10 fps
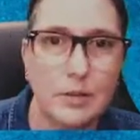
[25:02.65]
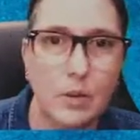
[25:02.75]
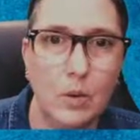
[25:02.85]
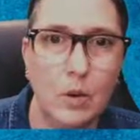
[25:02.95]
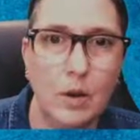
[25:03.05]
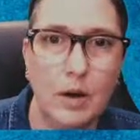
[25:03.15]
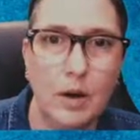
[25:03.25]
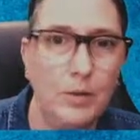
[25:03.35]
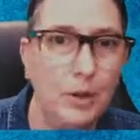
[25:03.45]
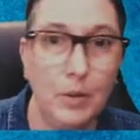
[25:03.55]

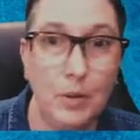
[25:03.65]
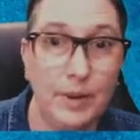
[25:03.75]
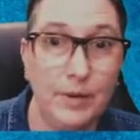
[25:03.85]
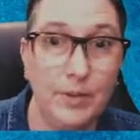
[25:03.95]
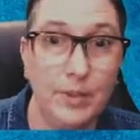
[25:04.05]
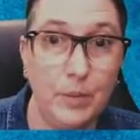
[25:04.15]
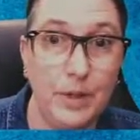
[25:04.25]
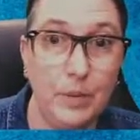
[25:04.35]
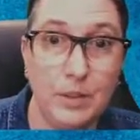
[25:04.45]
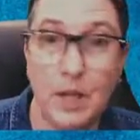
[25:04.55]
or if you don't want to reinvent the
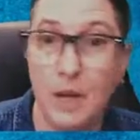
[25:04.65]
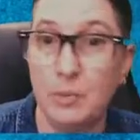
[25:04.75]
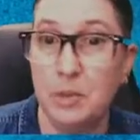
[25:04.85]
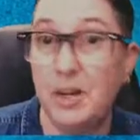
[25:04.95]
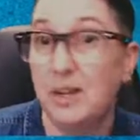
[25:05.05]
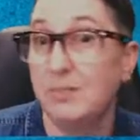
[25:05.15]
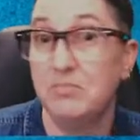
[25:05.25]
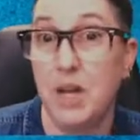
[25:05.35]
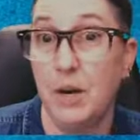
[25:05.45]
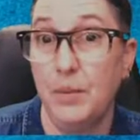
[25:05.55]
wheel, which I'm all about
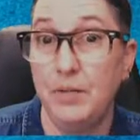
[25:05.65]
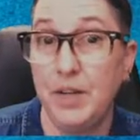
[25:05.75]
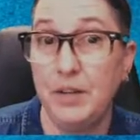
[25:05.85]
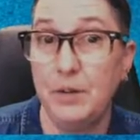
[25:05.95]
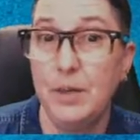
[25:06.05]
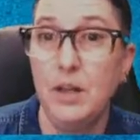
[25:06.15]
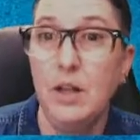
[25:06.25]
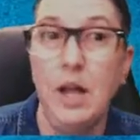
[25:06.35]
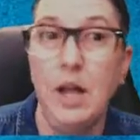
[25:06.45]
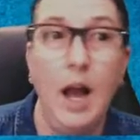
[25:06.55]
not reinventing the wheel,